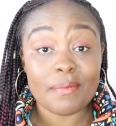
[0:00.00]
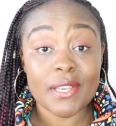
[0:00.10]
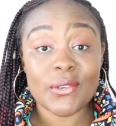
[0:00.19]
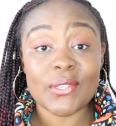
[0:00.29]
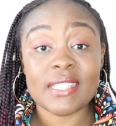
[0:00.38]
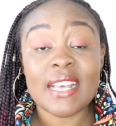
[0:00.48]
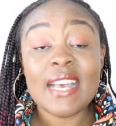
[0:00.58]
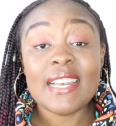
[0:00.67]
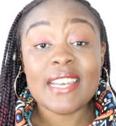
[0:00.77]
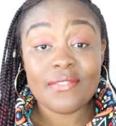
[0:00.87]
because
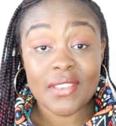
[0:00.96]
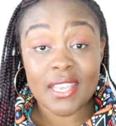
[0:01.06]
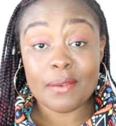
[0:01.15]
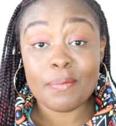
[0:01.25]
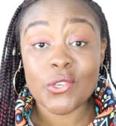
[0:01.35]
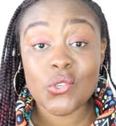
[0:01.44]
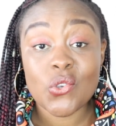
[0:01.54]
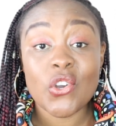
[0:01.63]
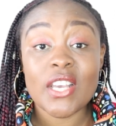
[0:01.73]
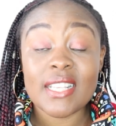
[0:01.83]
living in
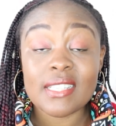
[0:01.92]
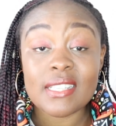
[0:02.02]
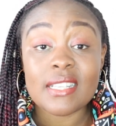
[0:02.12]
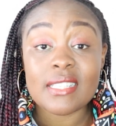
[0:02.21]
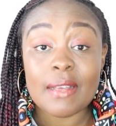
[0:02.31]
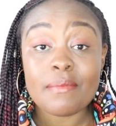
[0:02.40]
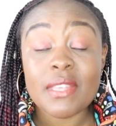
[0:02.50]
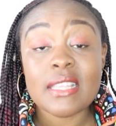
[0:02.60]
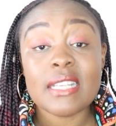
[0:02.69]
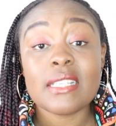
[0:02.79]
Portugal is
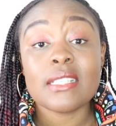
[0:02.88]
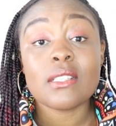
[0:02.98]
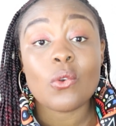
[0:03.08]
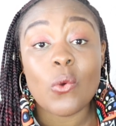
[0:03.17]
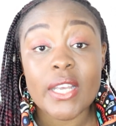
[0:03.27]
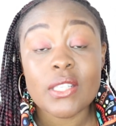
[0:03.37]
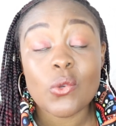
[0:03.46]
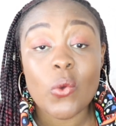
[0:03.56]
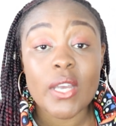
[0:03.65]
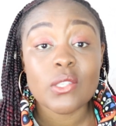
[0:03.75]
something that is
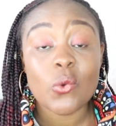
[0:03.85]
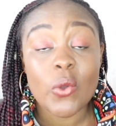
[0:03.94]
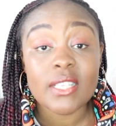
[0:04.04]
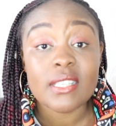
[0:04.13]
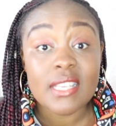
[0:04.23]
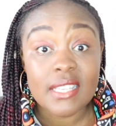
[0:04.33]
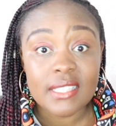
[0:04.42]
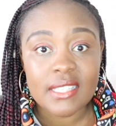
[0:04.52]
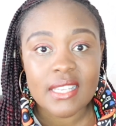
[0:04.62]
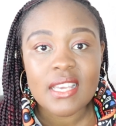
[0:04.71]
quite
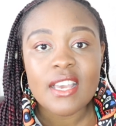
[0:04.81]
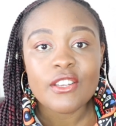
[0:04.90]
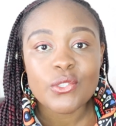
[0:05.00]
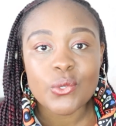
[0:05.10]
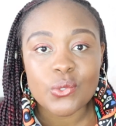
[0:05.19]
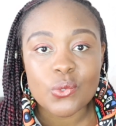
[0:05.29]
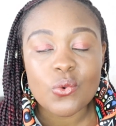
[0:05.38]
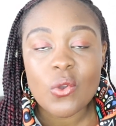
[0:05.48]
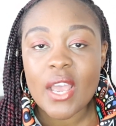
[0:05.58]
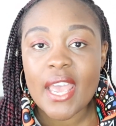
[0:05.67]
easy to
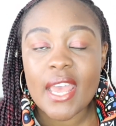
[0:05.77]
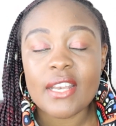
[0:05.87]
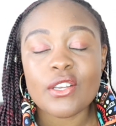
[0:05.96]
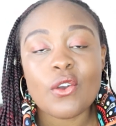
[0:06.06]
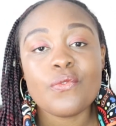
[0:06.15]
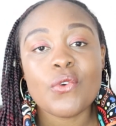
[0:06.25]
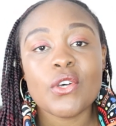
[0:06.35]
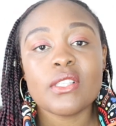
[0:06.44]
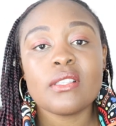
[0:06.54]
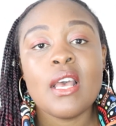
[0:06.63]
do. And of
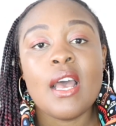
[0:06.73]
course,